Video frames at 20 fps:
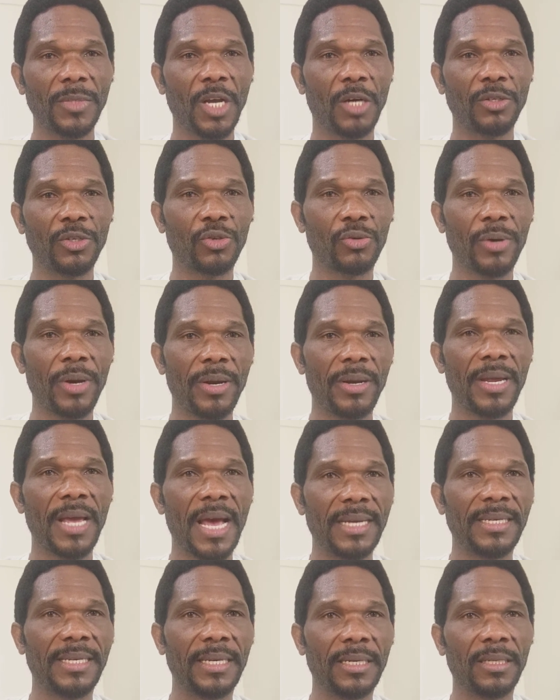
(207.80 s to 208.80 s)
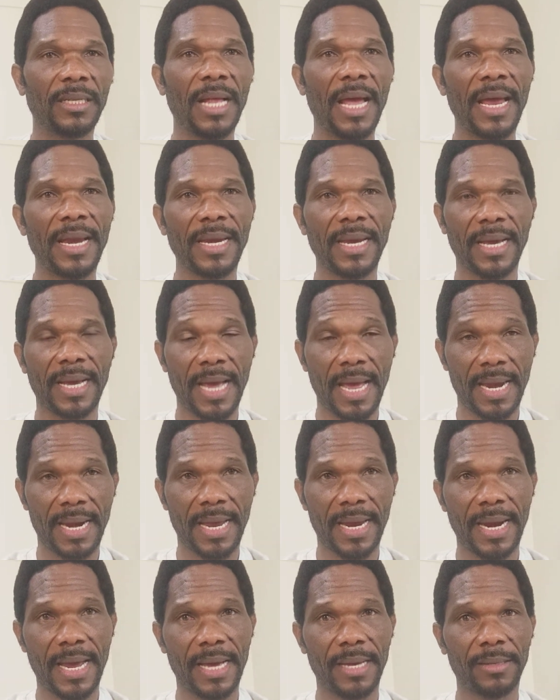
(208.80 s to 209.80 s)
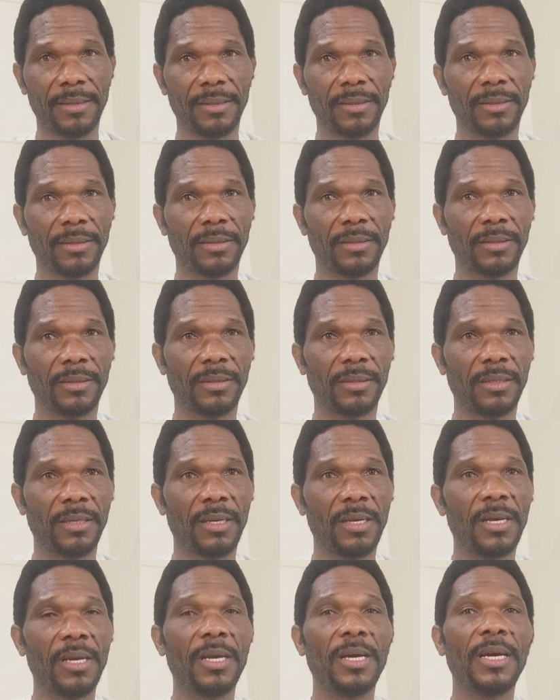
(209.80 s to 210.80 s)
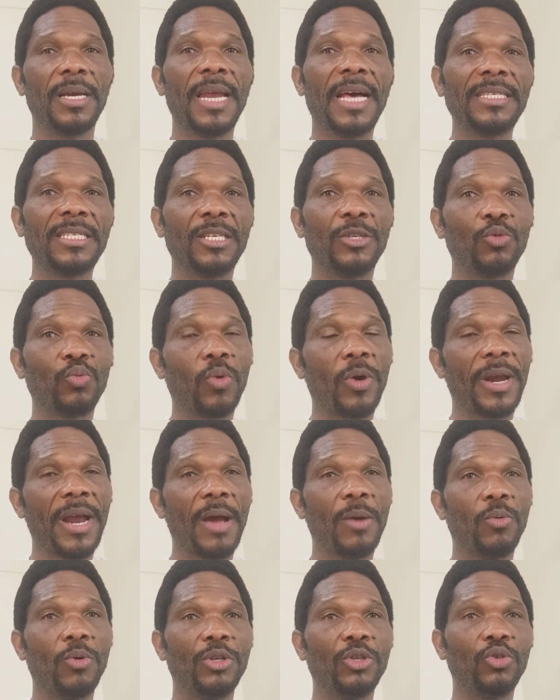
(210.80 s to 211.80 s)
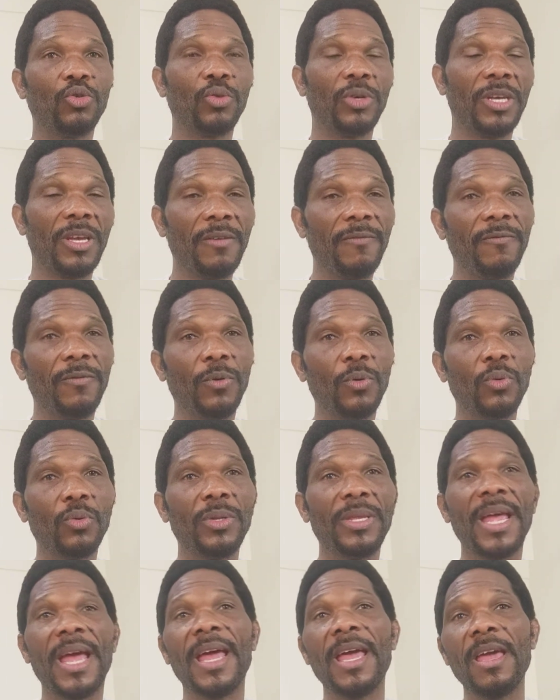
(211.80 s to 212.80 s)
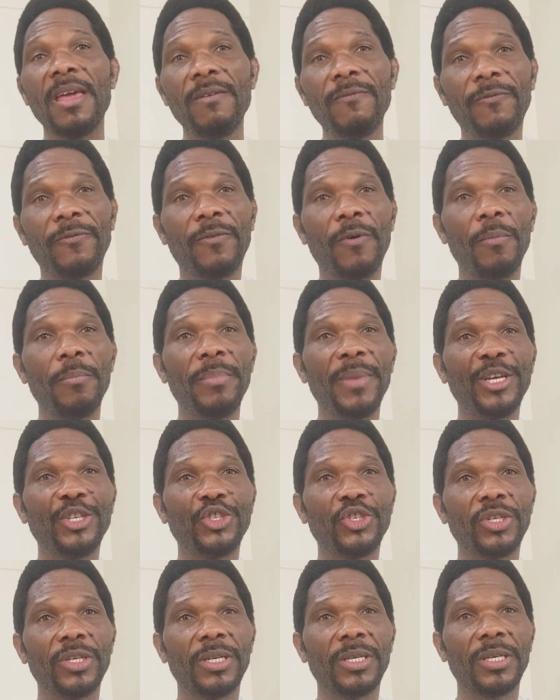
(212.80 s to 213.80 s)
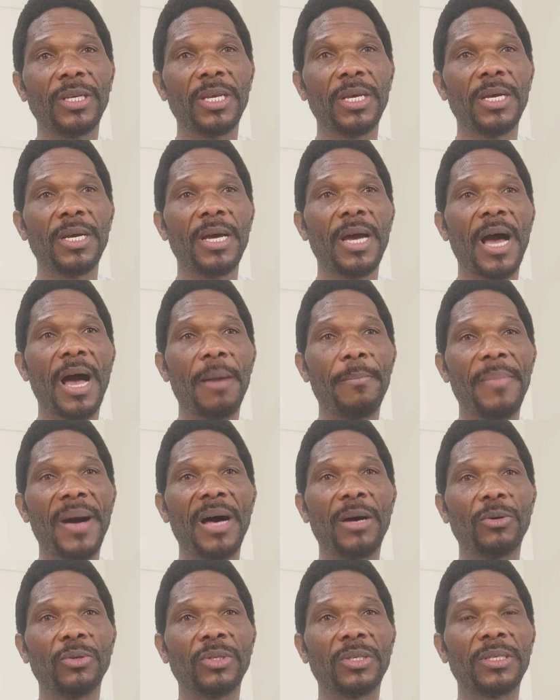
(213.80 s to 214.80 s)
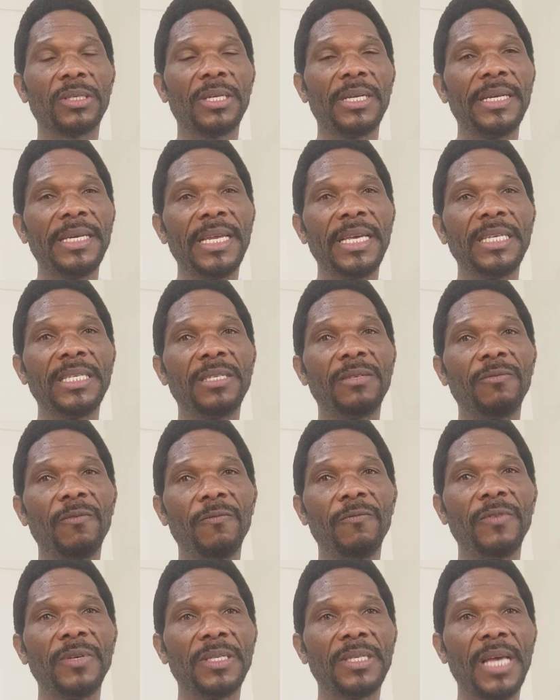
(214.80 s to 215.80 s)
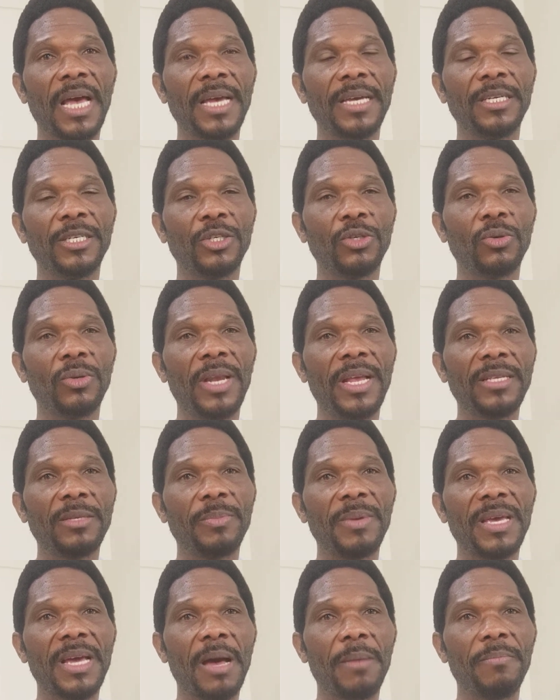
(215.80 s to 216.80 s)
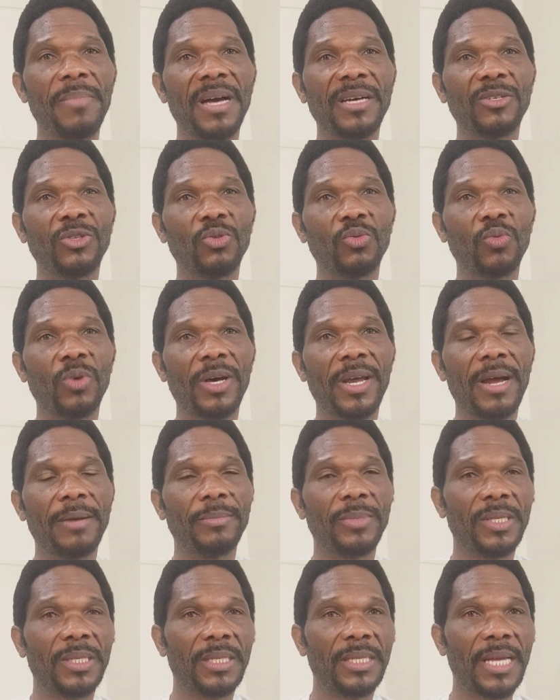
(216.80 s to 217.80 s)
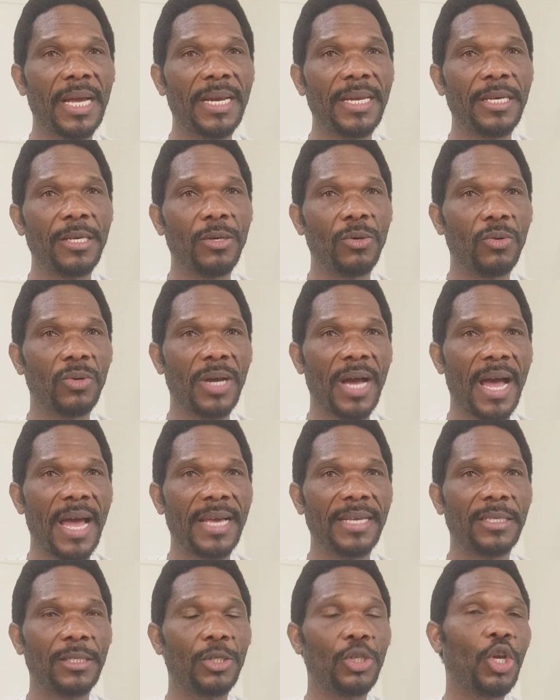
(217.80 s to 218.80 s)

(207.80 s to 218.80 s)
Australia deal and the Canada. That is what I want to give you the information about this visa issue. Let me come back to what I'm telling you guys.